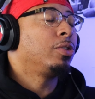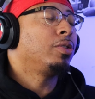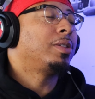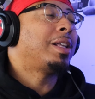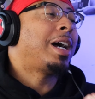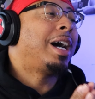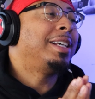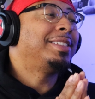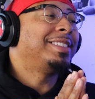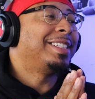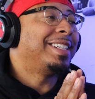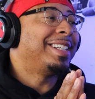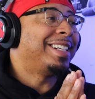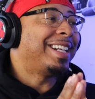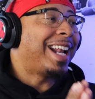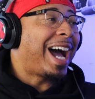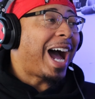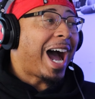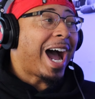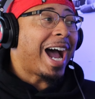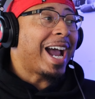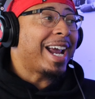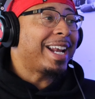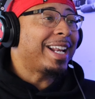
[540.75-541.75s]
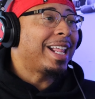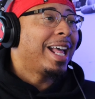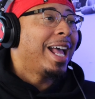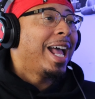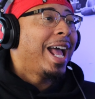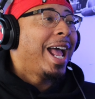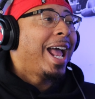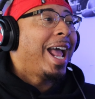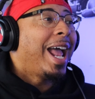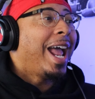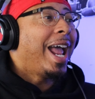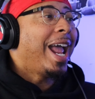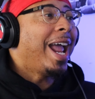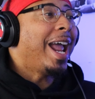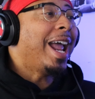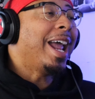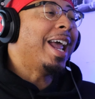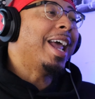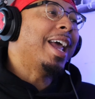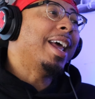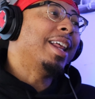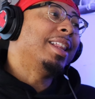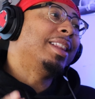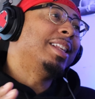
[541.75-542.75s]
2009.
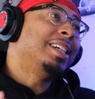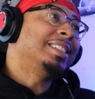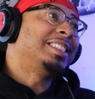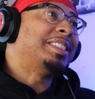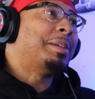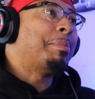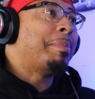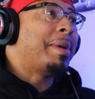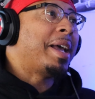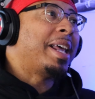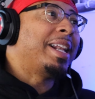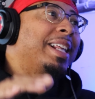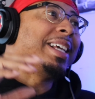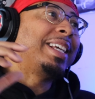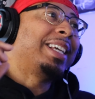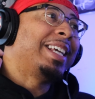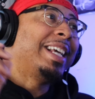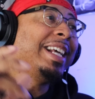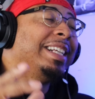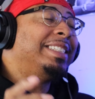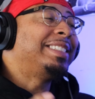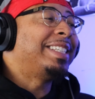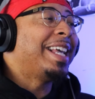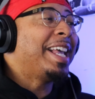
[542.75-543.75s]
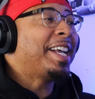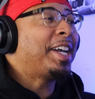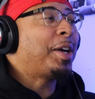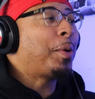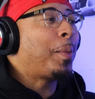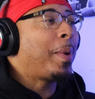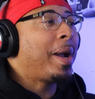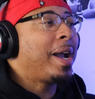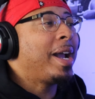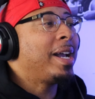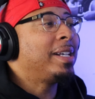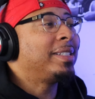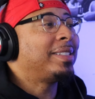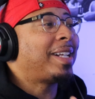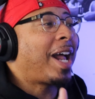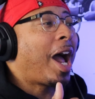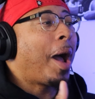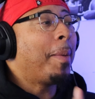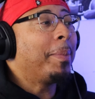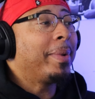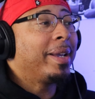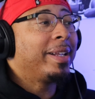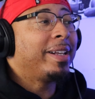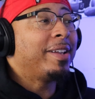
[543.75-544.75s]
And listen, man, the key takeaways
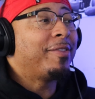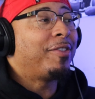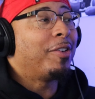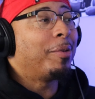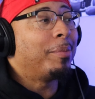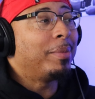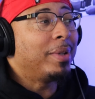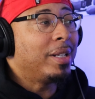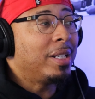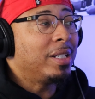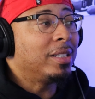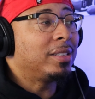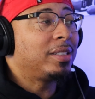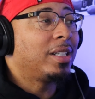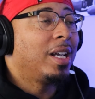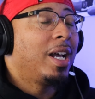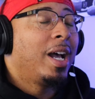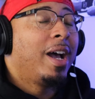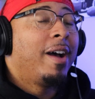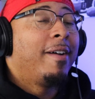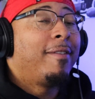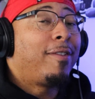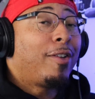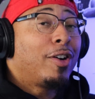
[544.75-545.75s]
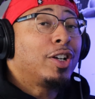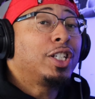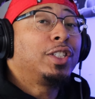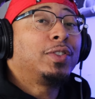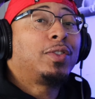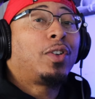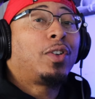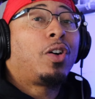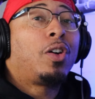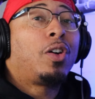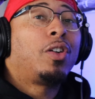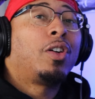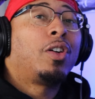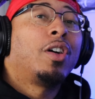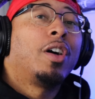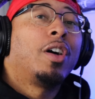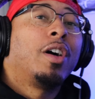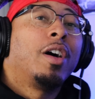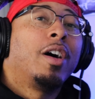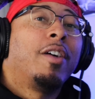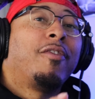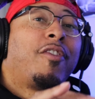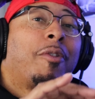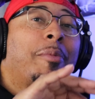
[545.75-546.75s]
I'm getting from this, first of all,
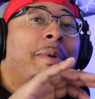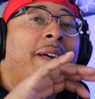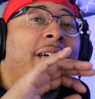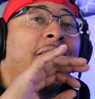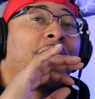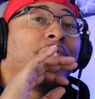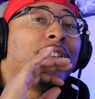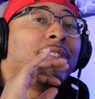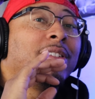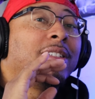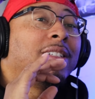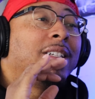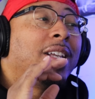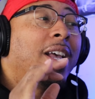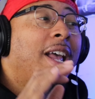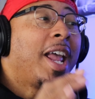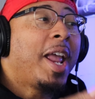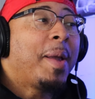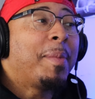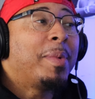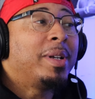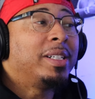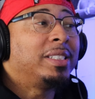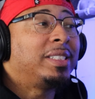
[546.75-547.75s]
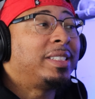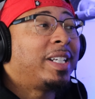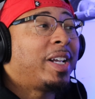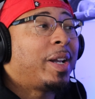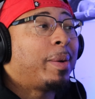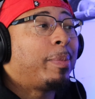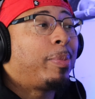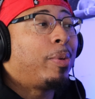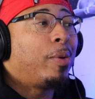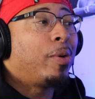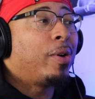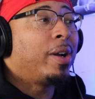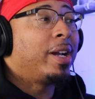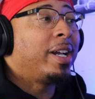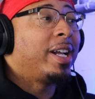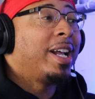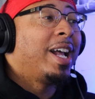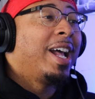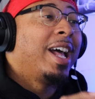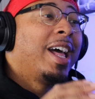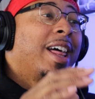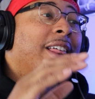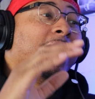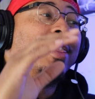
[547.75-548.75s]
from an entertainment standpoint,
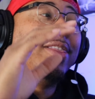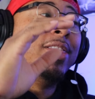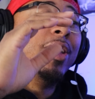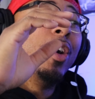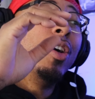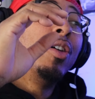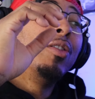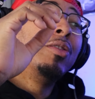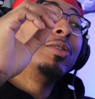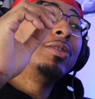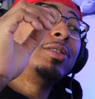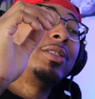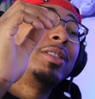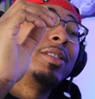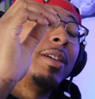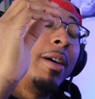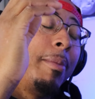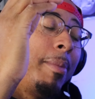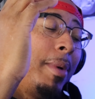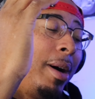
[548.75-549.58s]
those